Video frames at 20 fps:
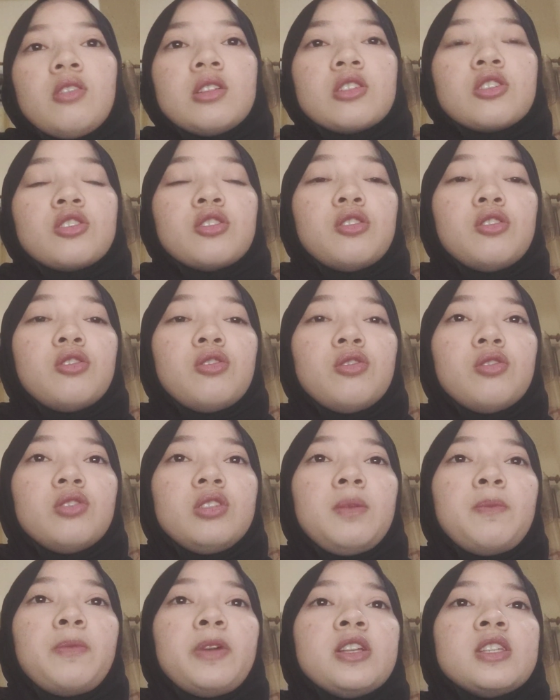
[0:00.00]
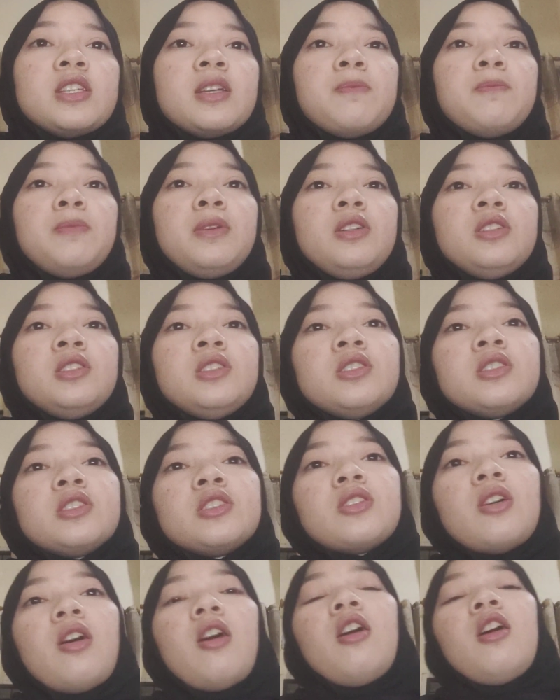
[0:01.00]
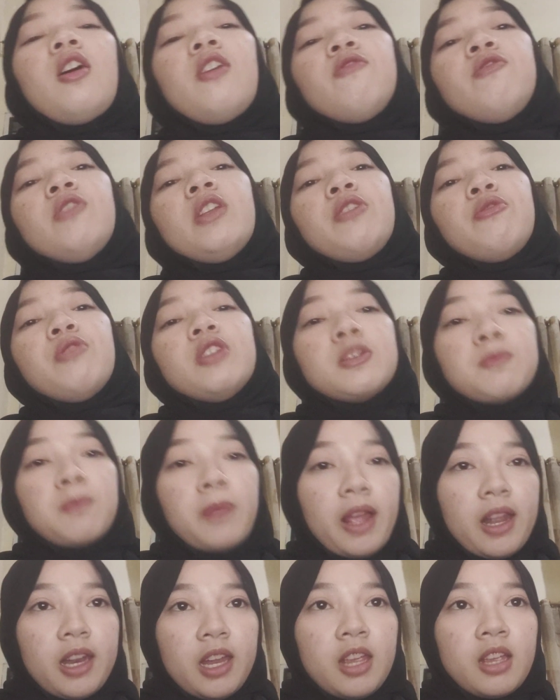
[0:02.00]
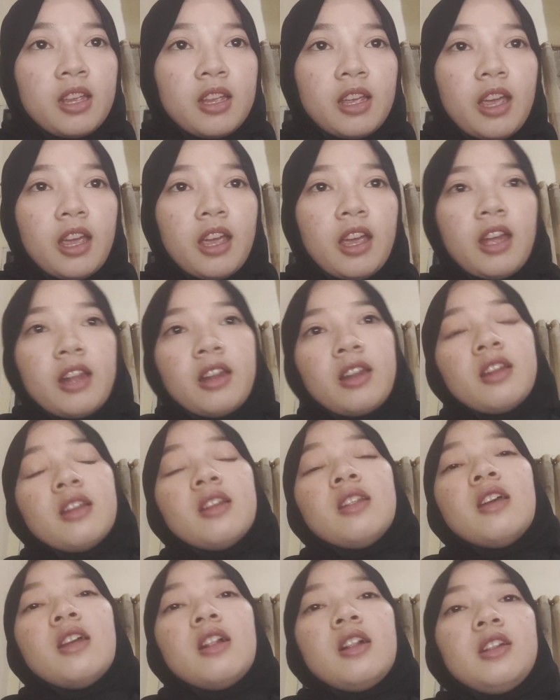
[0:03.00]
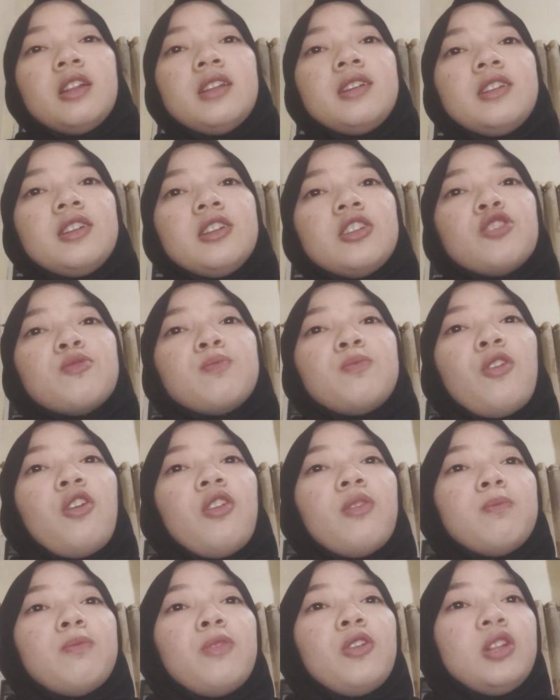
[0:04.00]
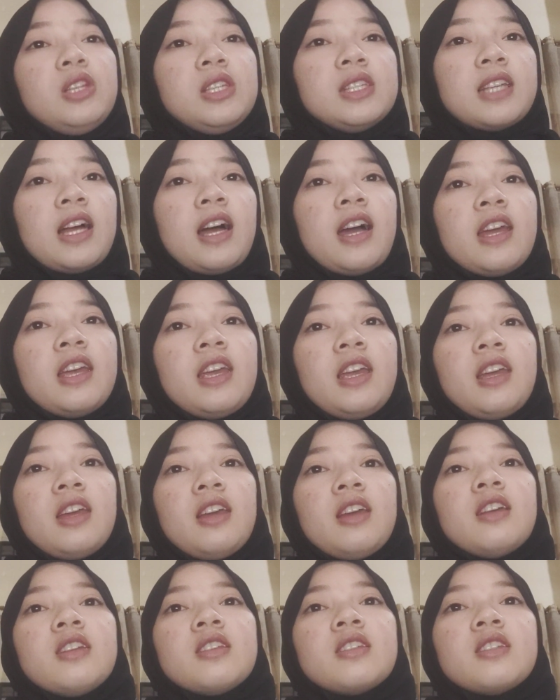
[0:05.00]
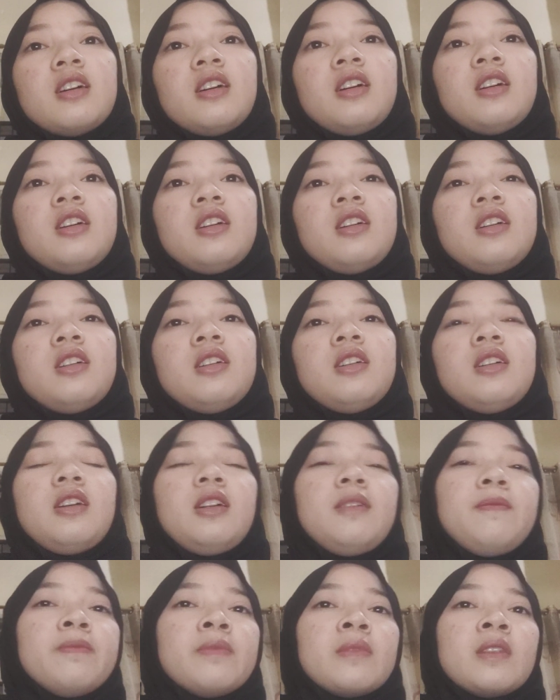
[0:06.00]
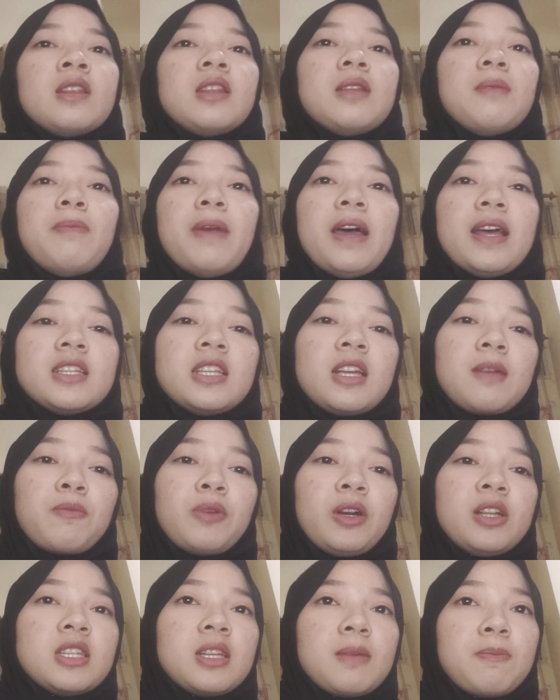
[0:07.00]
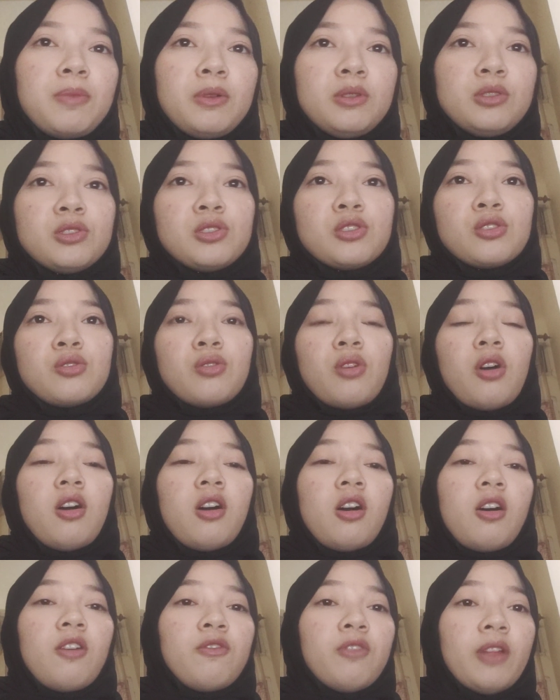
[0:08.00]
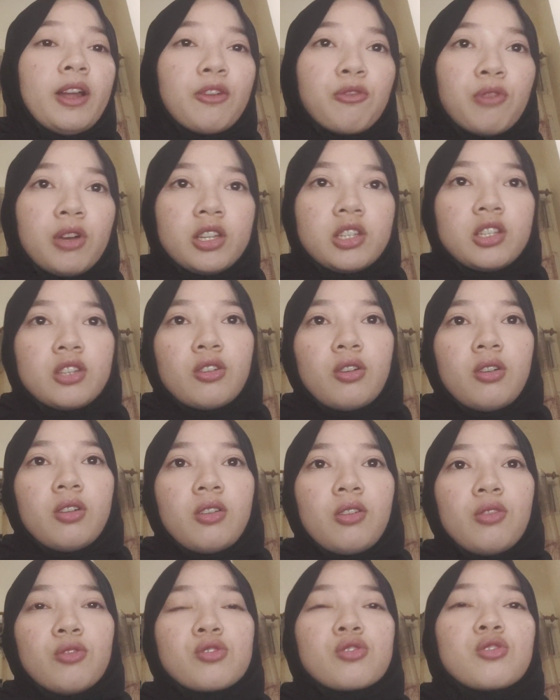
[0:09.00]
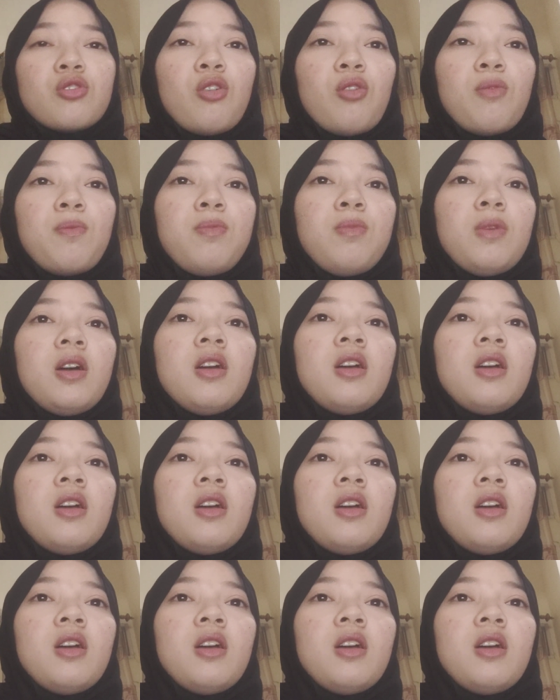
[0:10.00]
So the principles of language planning and language policy is the basic principles of language. Also,